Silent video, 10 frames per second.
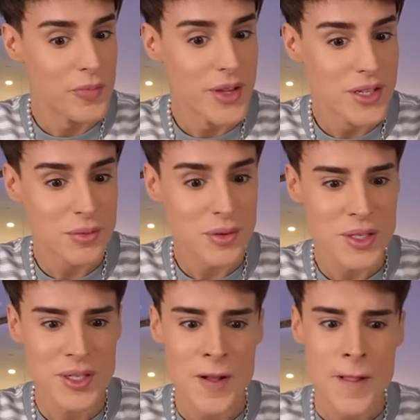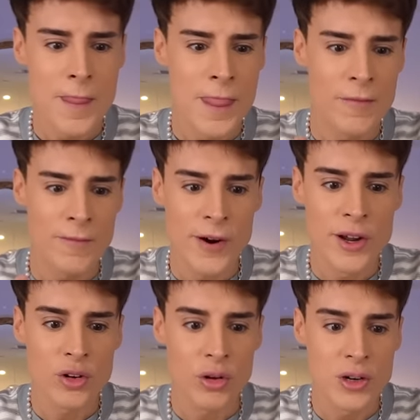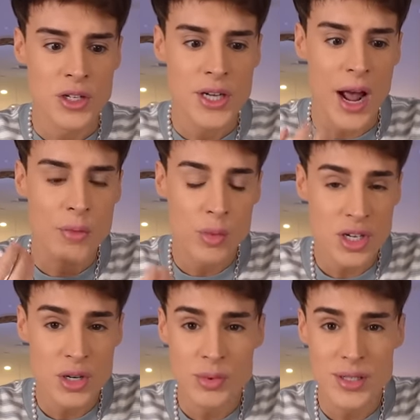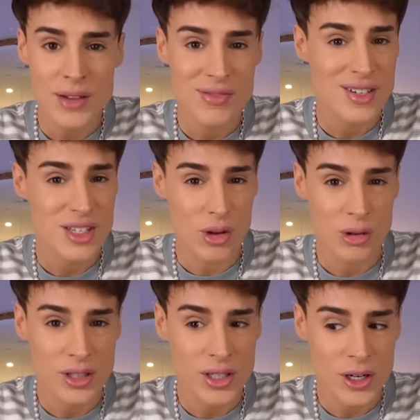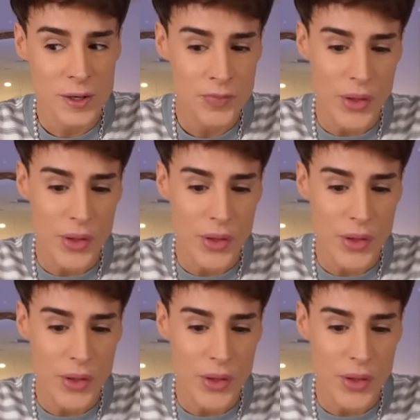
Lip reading: This was very crunchy. I wish it was even saltier.